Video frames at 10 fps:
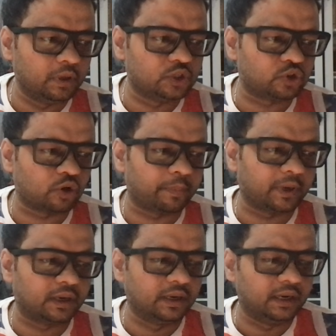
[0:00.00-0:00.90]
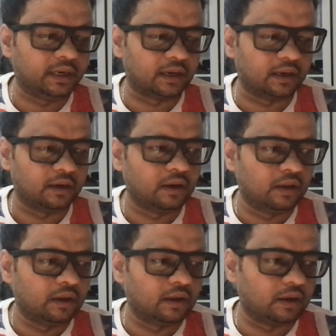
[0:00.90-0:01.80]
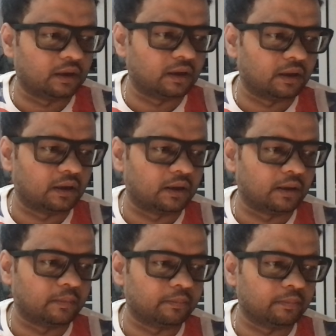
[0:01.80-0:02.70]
each topic detail, uh,